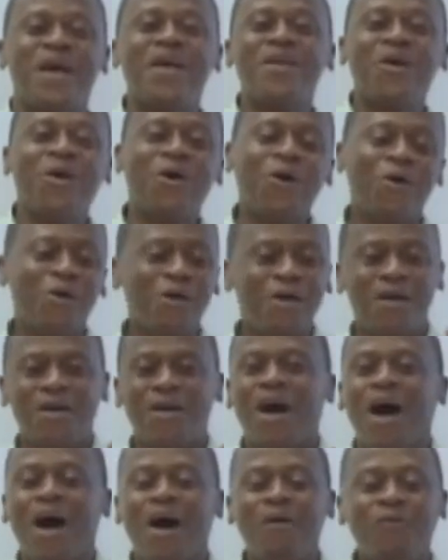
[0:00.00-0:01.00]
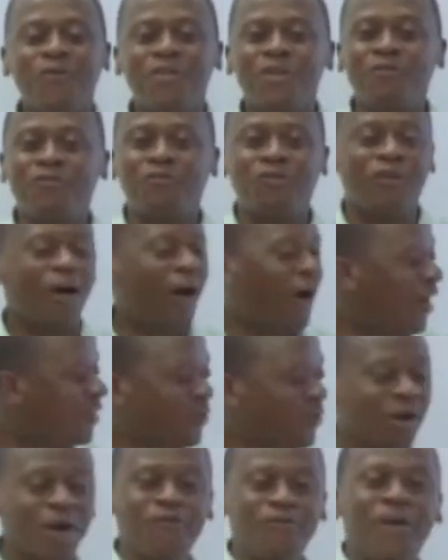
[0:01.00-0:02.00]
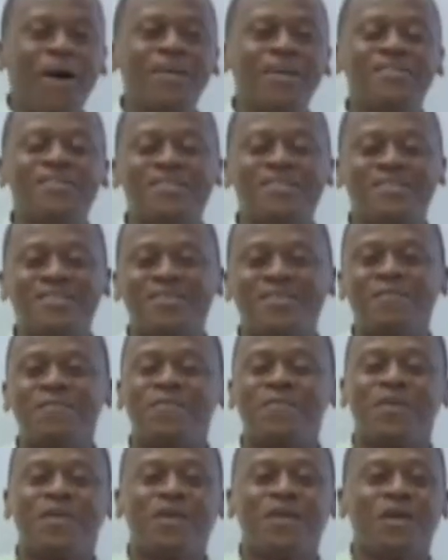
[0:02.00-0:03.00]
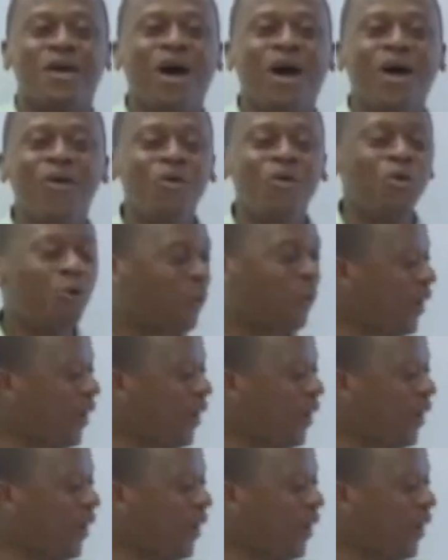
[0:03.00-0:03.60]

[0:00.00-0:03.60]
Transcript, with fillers: I know uh, for the uh, soccer fans, uh, you